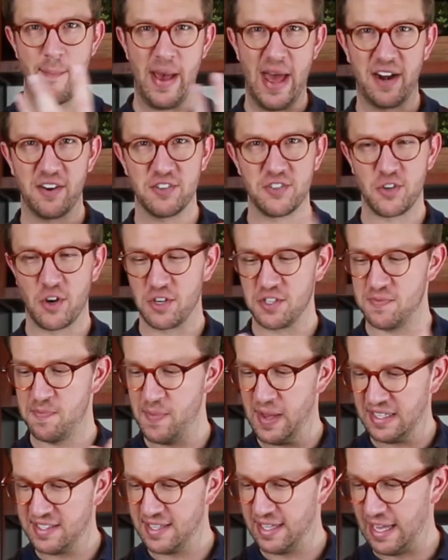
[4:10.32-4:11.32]
batter starts
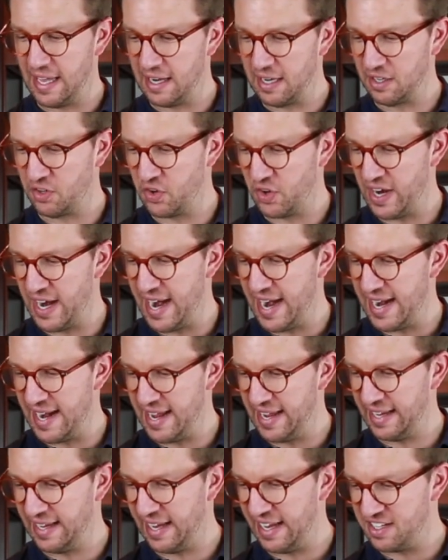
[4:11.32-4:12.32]
mixing and
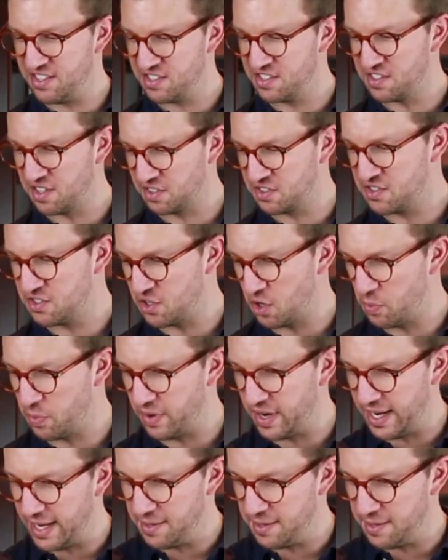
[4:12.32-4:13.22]
creating, it just looks so pretty.